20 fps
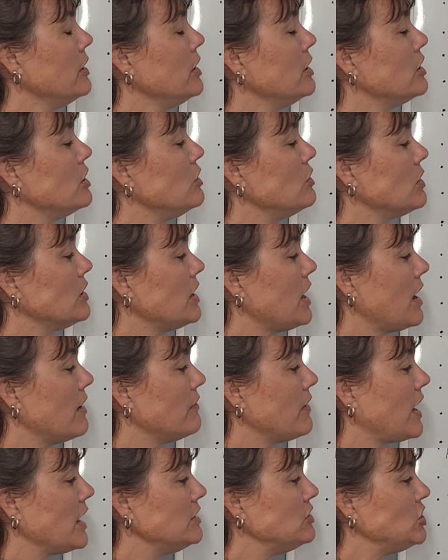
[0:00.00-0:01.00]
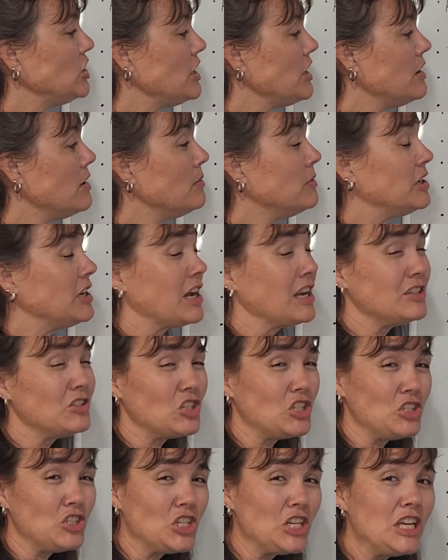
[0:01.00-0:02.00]
You can have IgM and
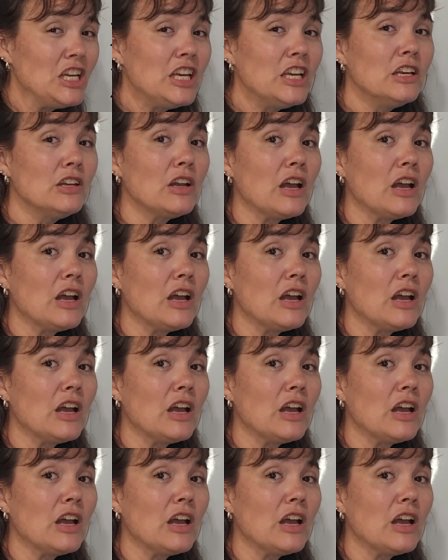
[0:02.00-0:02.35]
IgG.